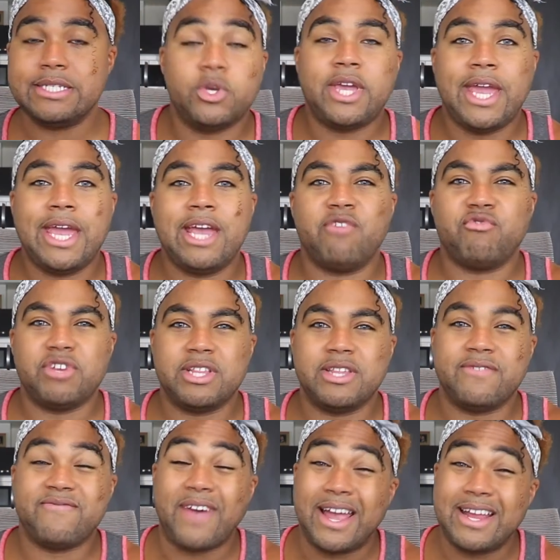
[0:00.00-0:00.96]
You can't
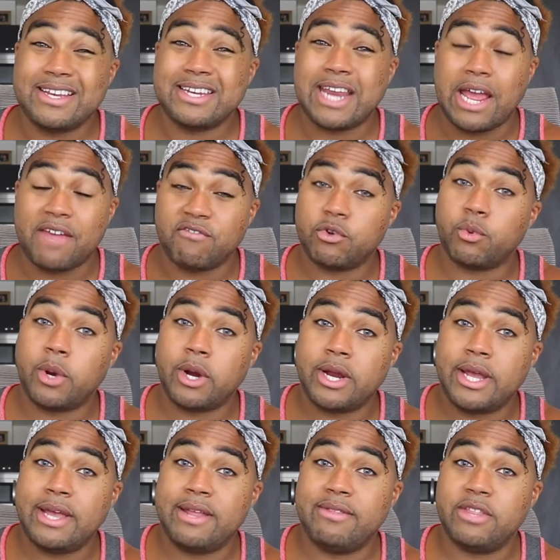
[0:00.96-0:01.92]
really find it everywhere
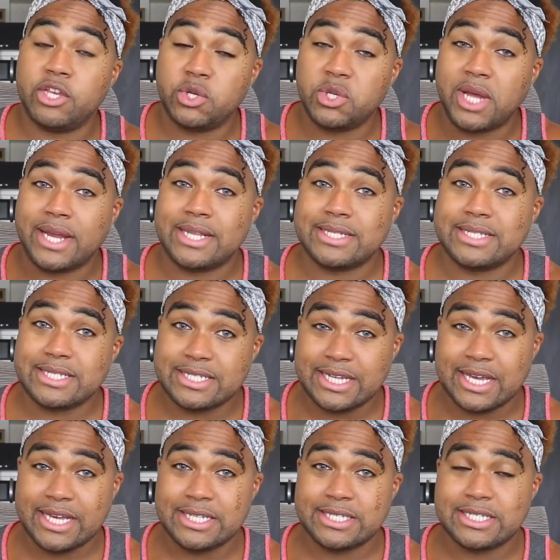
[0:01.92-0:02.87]
in the United
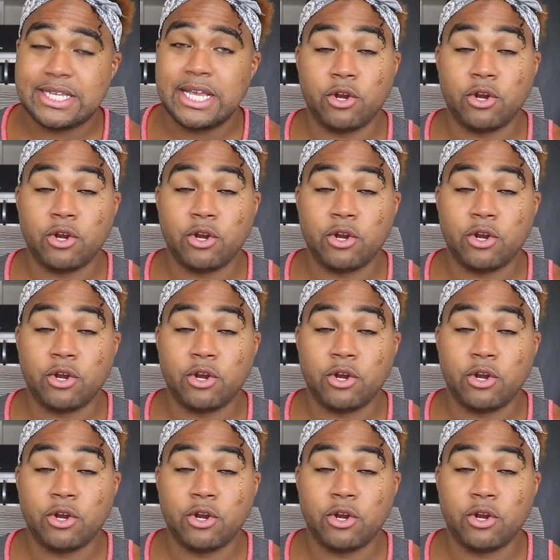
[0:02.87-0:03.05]
States.